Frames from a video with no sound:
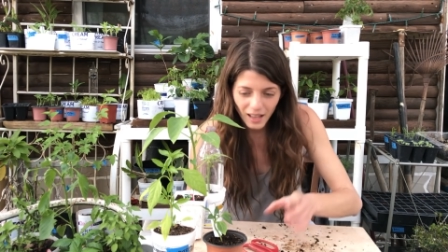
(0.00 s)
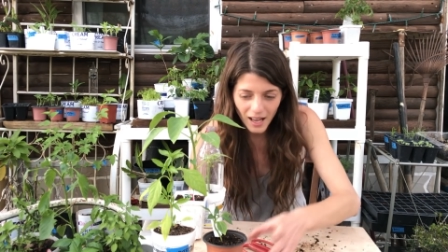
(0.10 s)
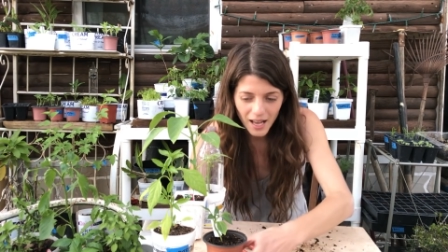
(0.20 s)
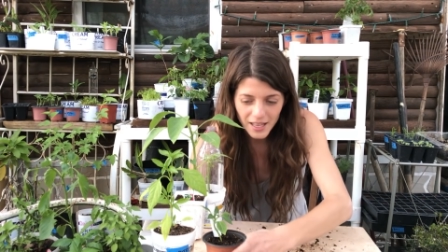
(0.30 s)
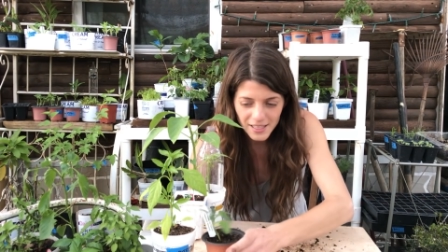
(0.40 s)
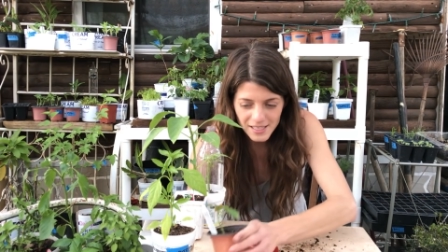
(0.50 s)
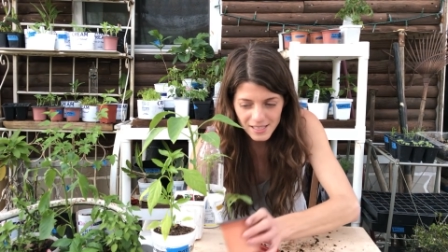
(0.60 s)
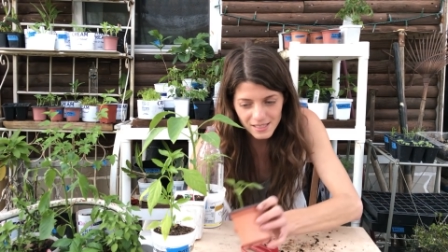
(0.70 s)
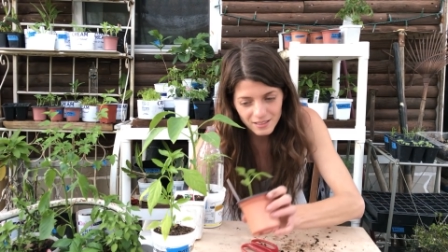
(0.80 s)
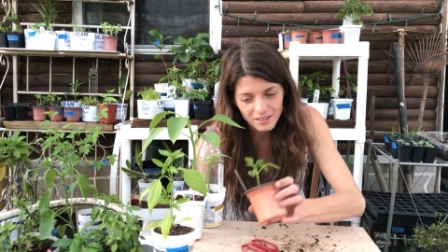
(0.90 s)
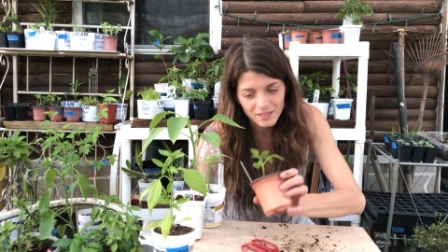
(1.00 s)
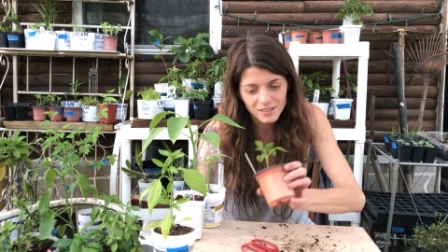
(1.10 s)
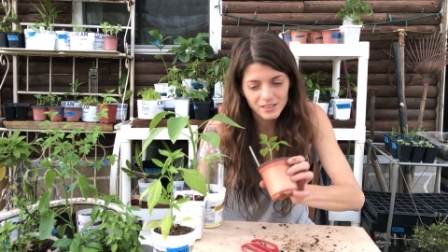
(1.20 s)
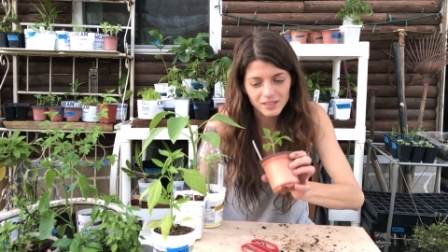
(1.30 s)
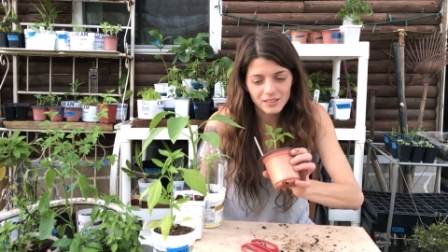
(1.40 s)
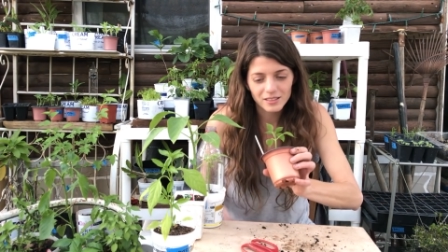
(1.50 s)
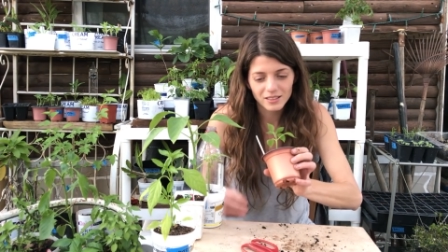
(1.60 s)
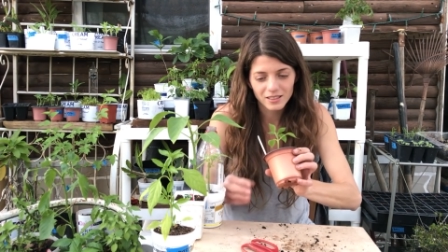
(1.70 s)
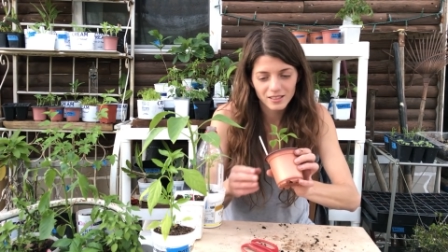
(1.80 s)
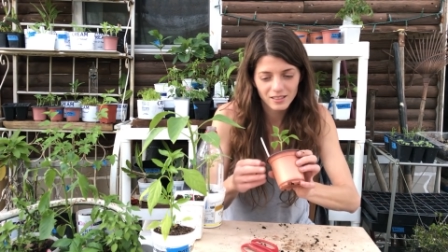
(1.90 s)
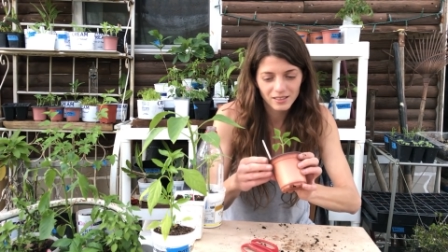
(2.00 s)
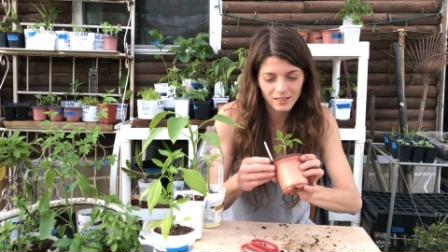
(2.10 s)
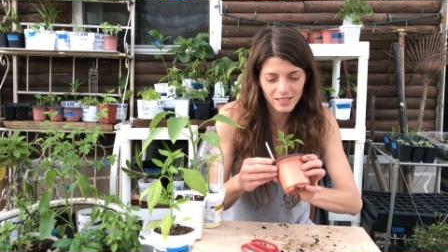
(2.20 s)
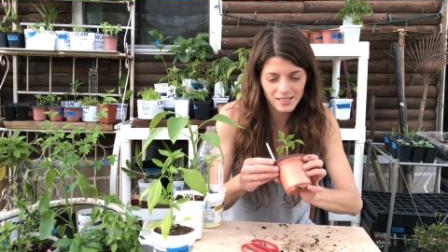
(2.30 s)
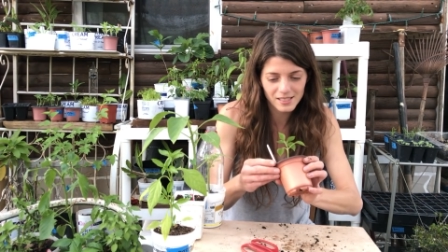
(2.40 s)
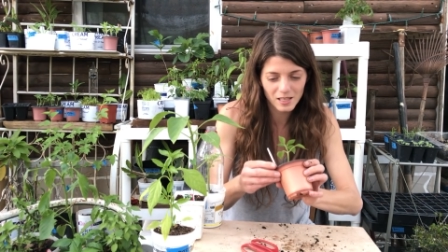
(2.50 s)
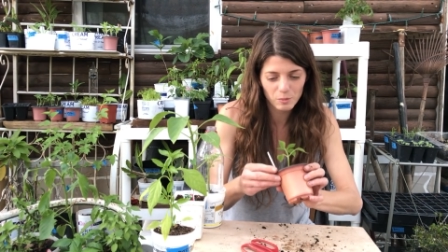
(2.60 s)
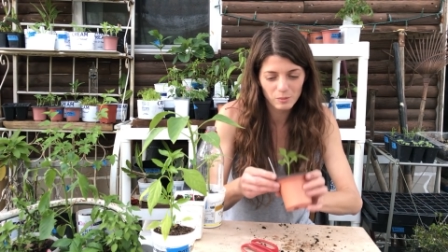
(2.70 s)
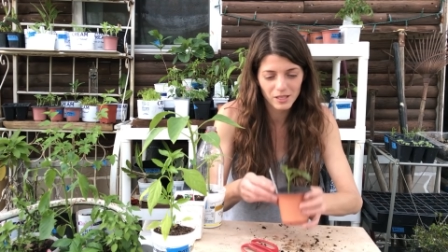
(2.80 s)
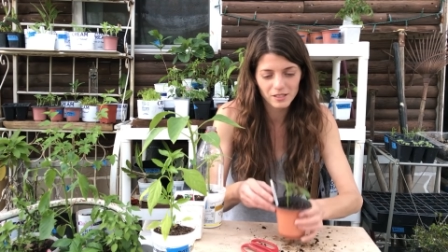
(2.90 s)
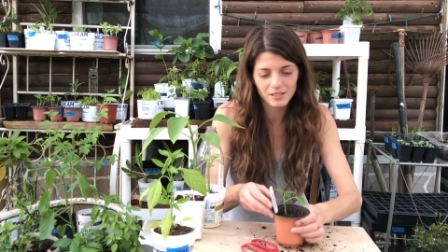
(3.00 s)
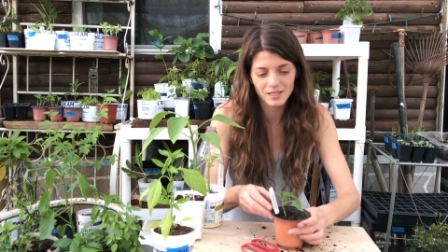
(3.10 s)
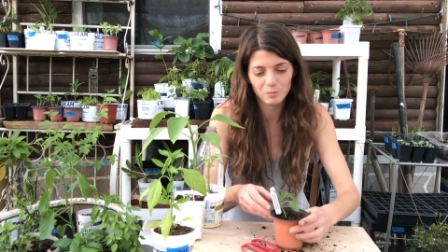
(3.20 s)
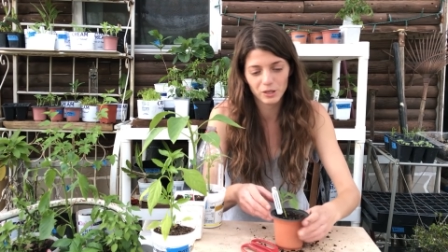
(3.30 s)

Uh, this is a little dude. This is a pimento de